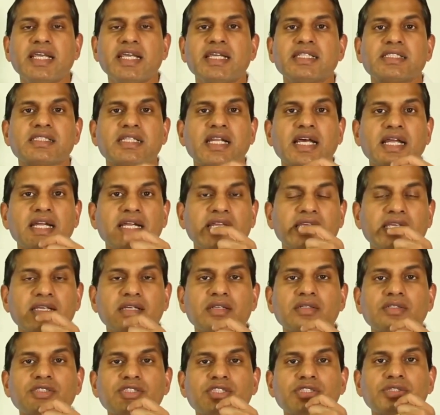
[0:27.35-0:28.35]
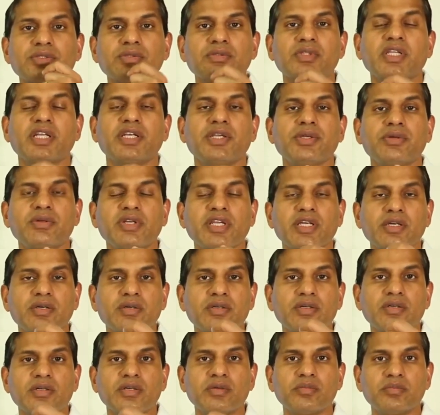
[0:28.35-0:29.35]
It's not like a tooth that you're
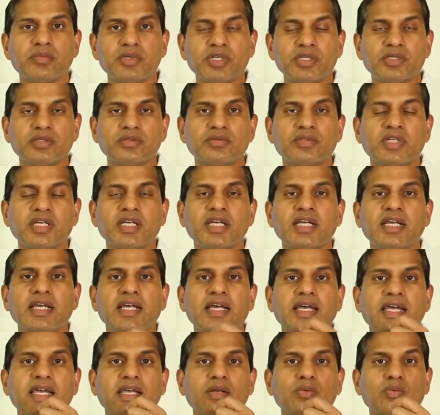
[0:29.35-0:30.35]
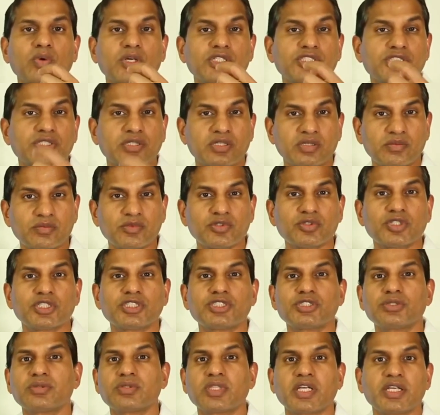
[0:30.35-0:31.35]
going to remove, and once you remove the
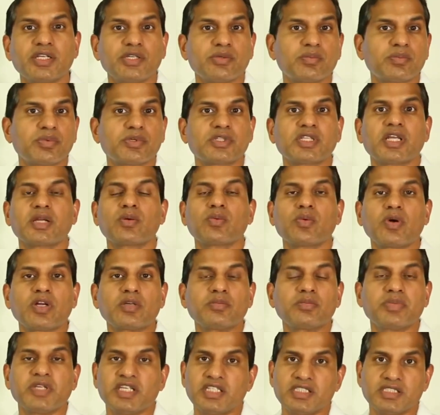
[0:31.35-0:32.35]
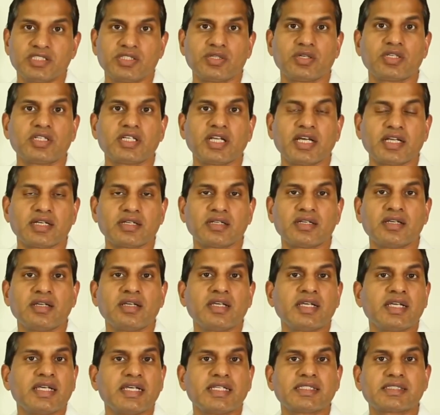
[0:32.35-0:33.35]
tooth and you put that one piece, you're done.
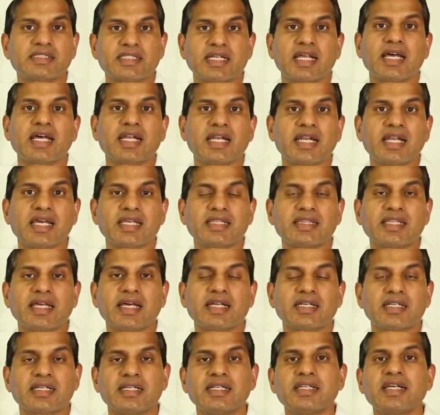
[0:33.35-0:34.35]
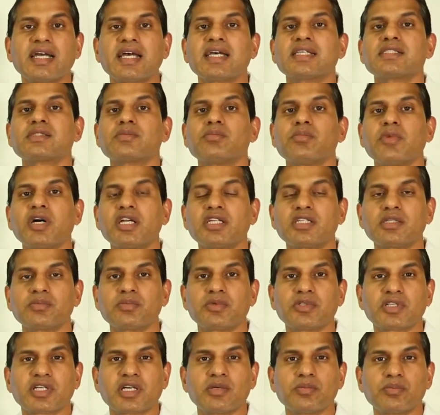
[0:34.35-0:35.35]
It's not like that. It has
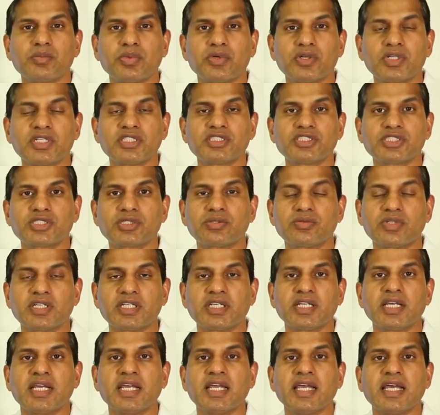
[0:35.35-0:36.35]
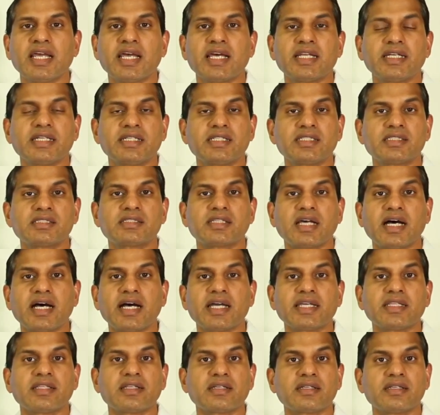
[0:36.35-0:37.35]
multiple components to it, and it is
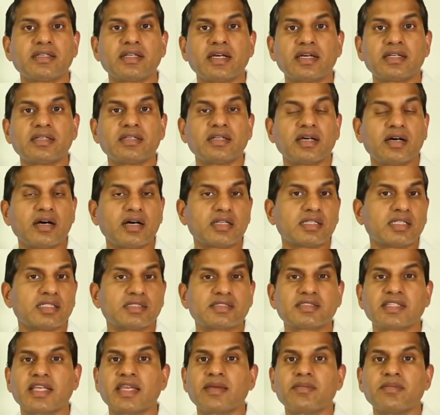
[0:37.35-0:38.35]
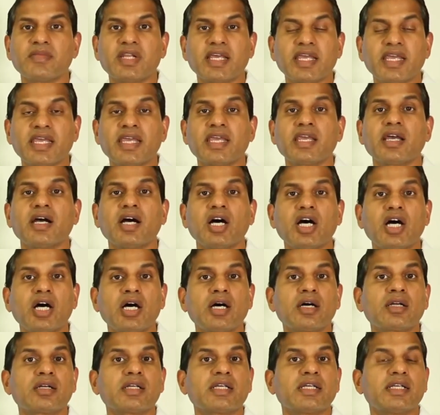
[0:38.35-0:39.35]
either done on the same day
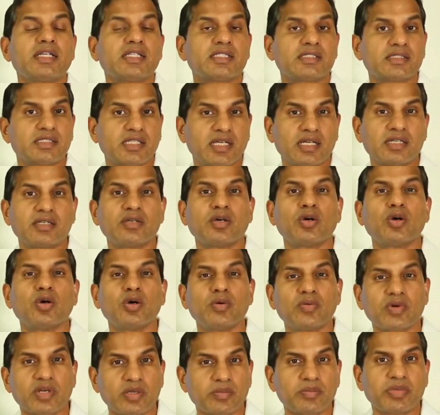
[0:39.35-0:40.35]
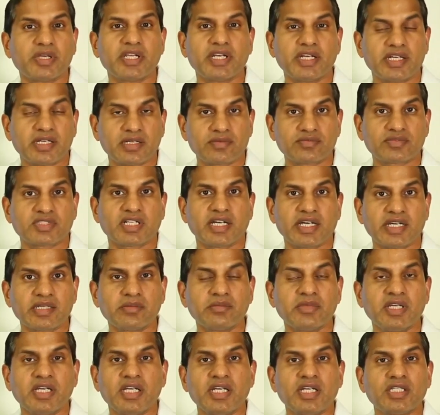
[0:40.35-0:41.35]
or it is done over a period of
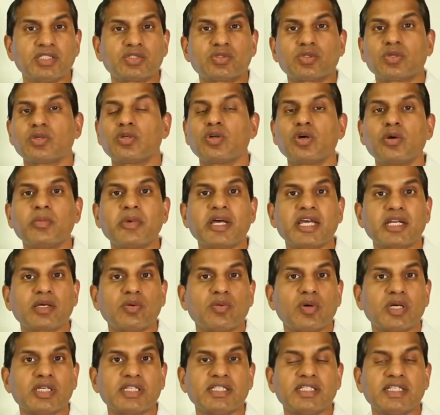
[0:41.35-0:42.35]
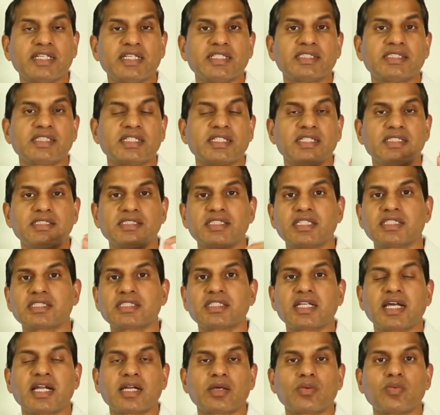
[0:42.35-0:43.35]
time. So no matter what it is
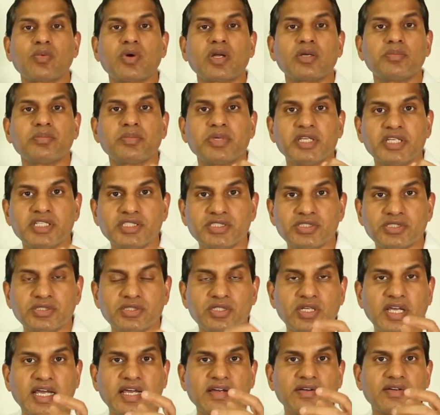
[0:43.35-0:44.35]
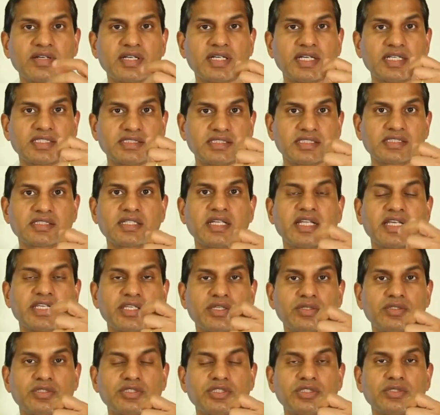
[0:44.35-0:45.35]
just not a one piece, like just
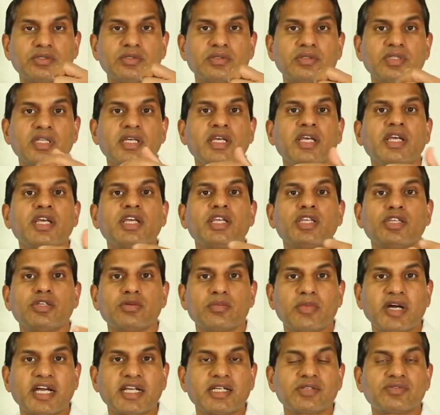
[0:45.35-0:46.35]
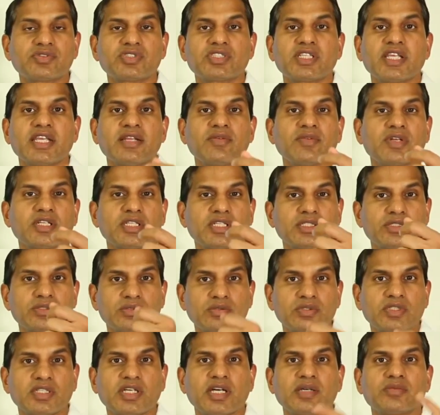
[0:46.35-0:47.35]
like your tooth. You might have seen when the
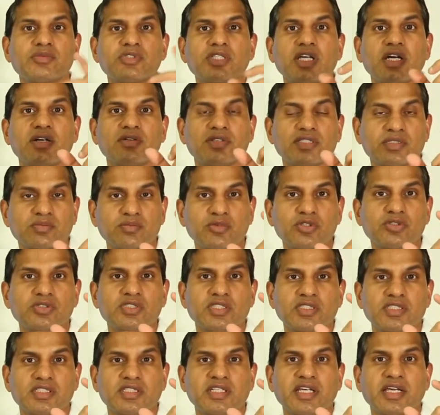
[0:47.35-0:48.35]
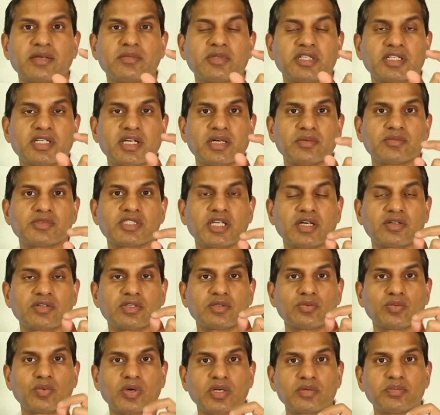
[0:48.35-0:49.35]
tooth comes out, most of the time it comes out
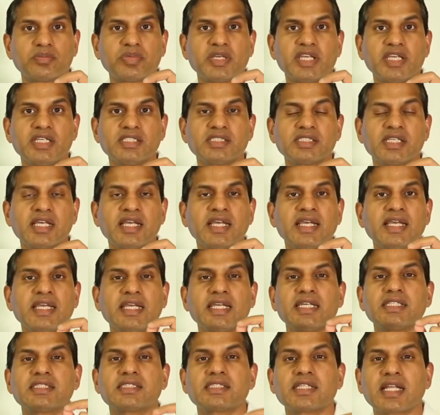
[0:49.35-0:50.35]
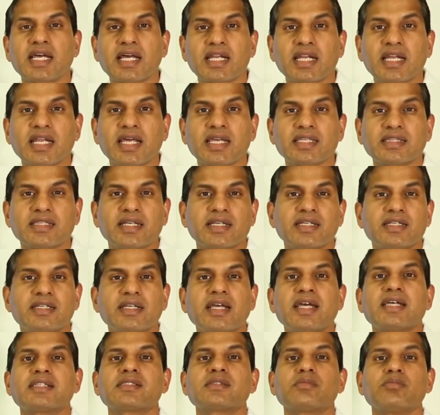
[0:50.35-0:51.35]
in one piece. It's not like that. It
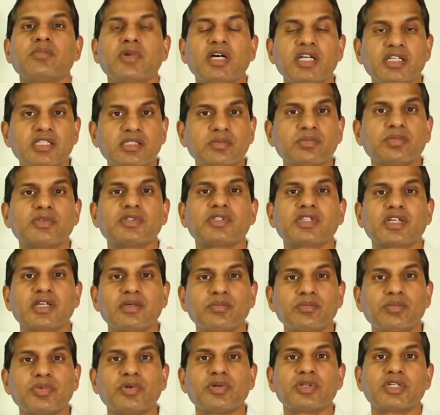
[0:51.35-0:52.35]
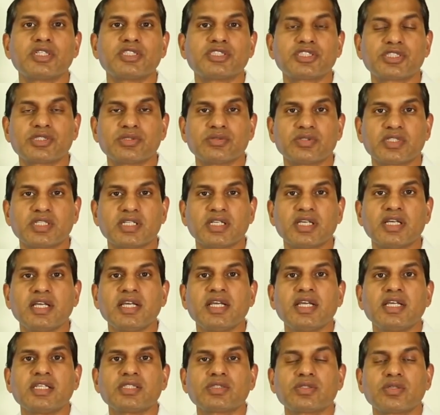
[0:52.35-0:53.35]
has multiple components to it.
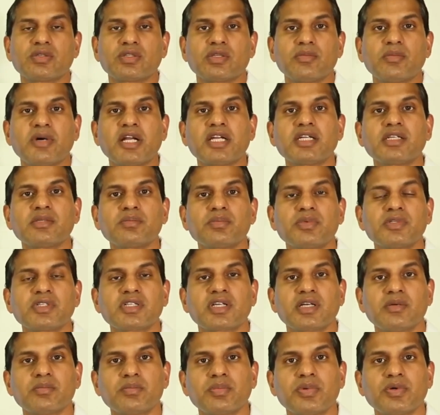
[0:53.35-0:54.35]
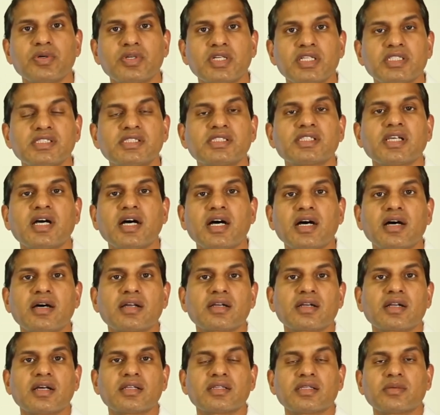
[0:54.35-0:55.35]
So the multiple components
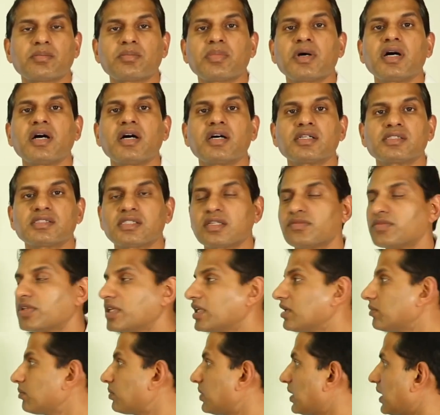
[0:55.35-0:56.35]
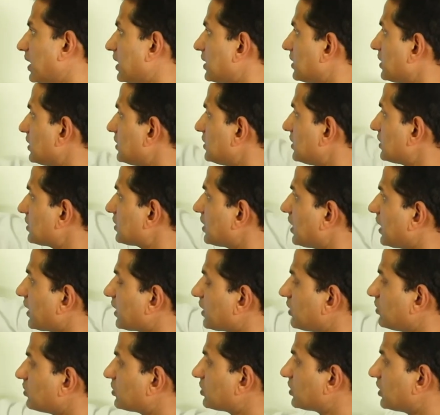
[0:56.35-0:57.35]
are the parts of the implant, just
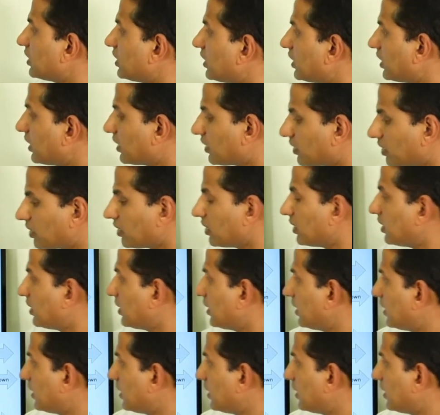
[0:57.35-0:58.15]
like you see here.